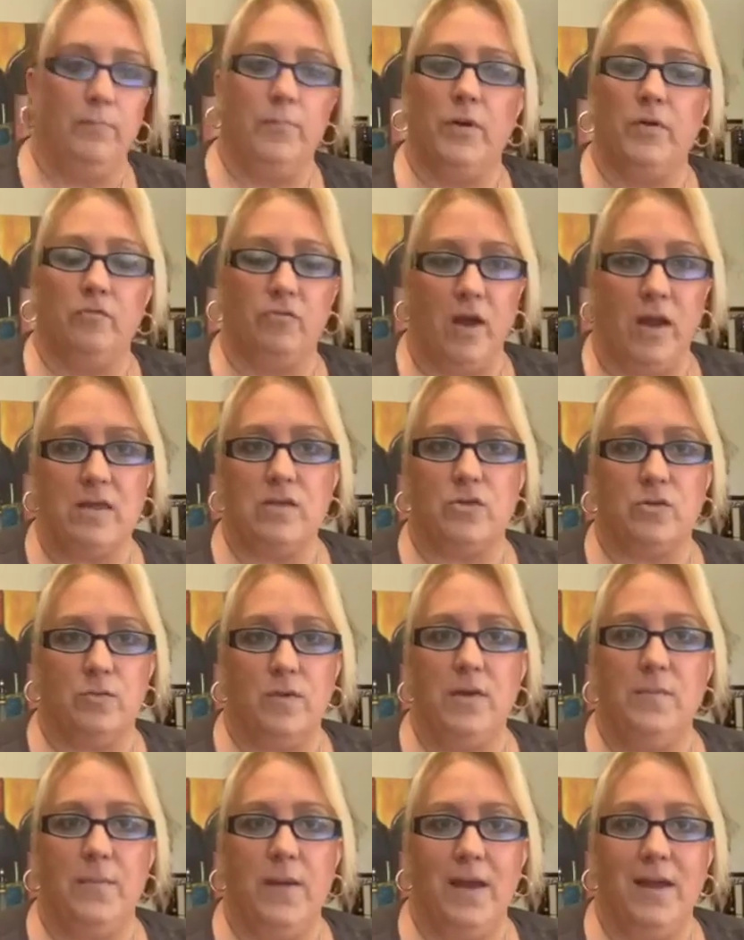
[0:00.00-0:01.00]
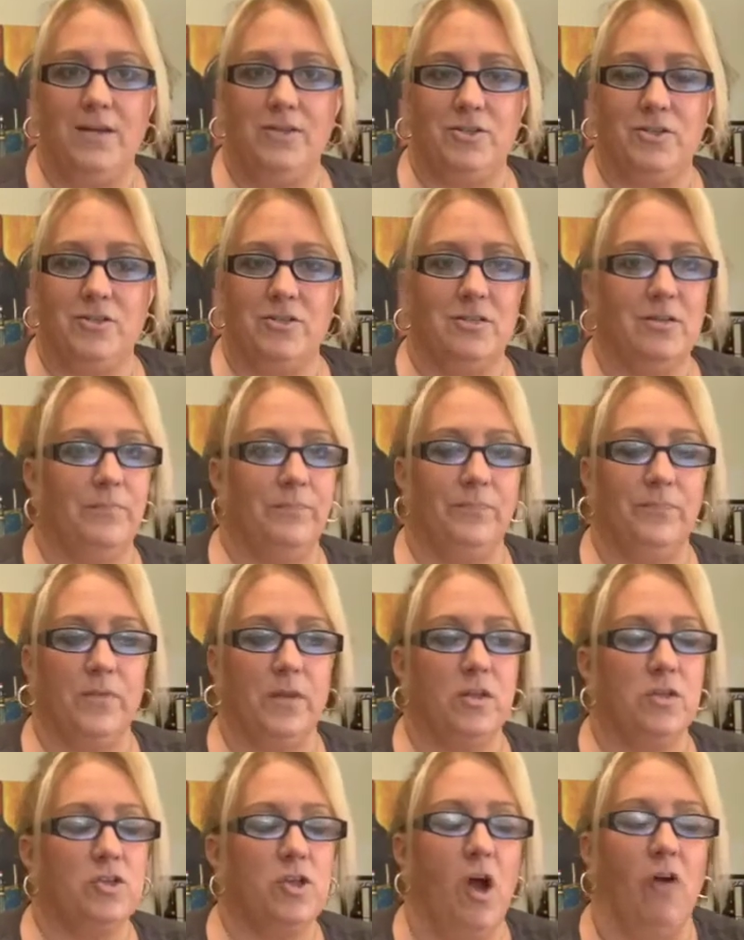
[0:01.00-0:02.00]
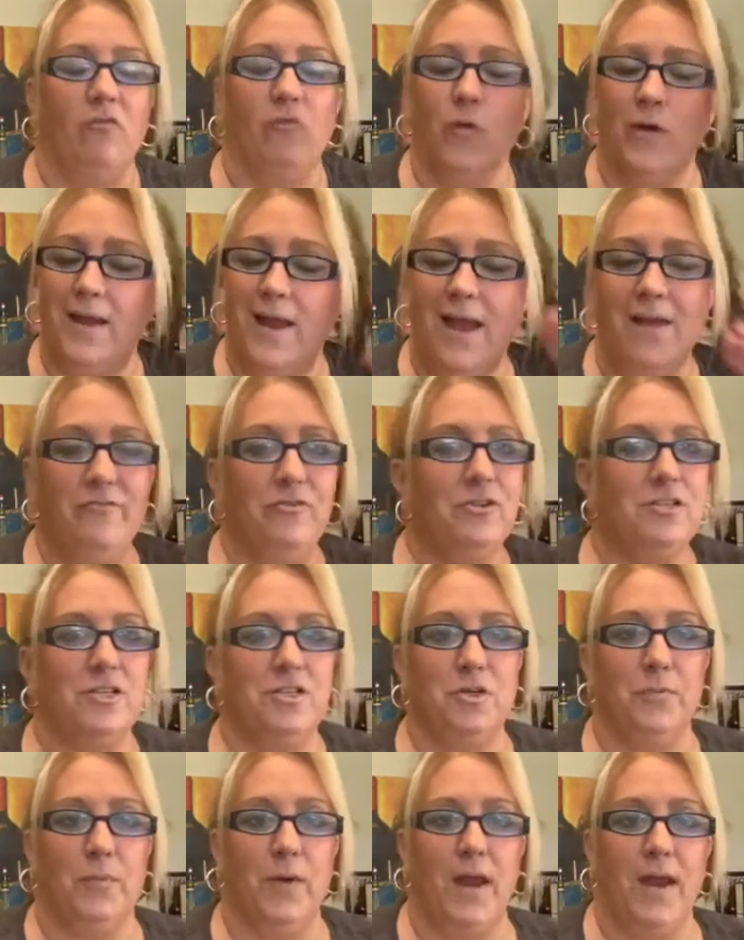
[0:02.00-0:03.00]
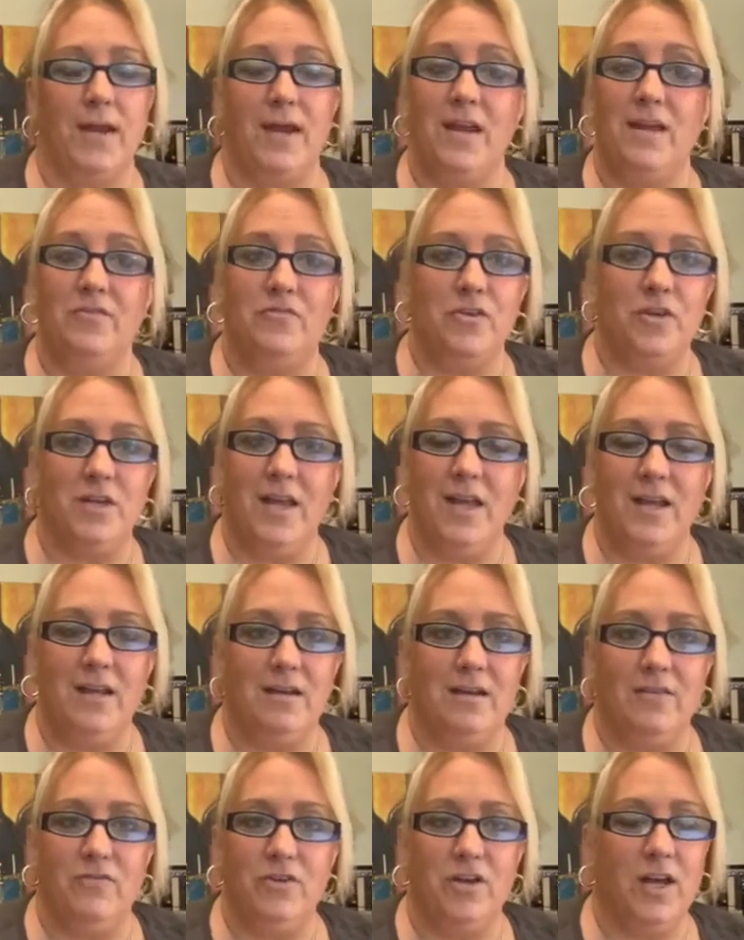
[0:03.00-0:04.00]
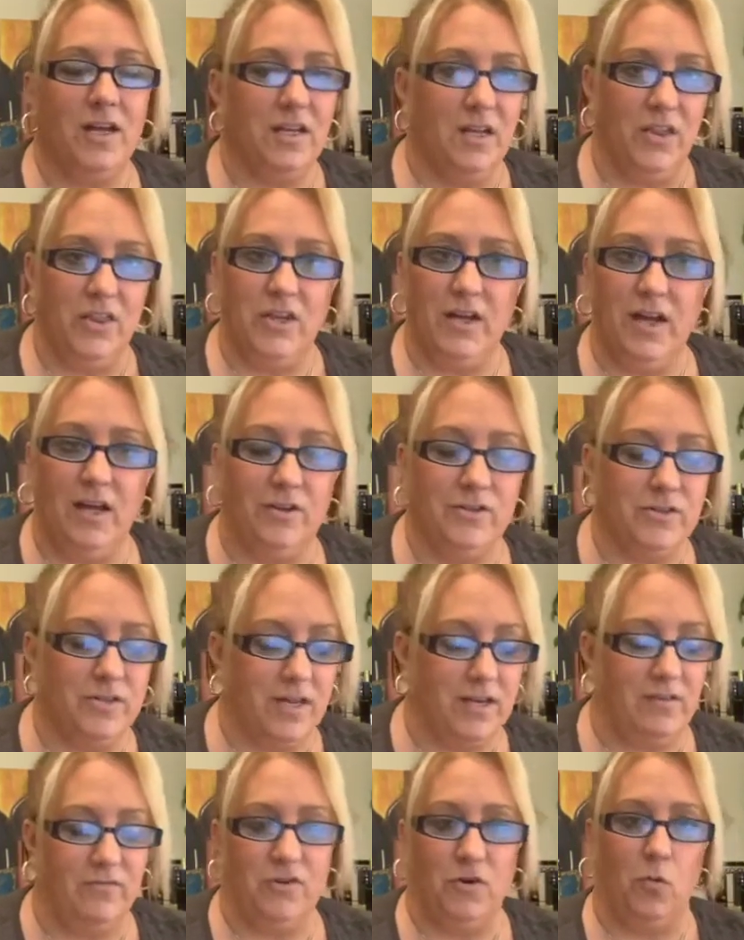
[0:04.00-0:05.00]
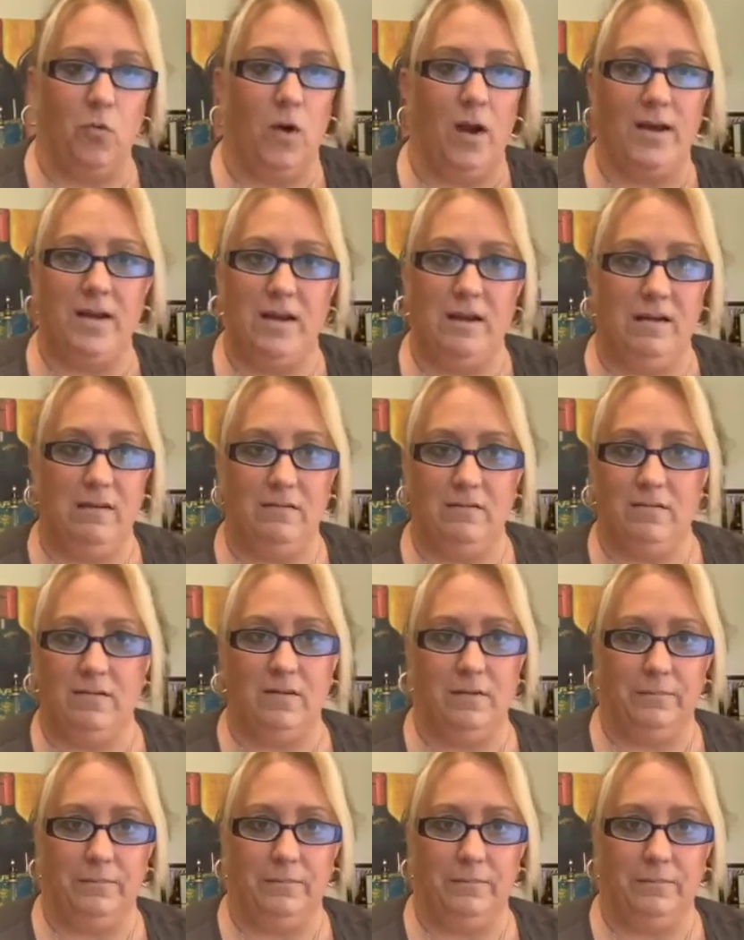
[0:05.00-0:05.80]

But write 3 pages of whatever's in your brain. And if you got nothing else, like if you're whining and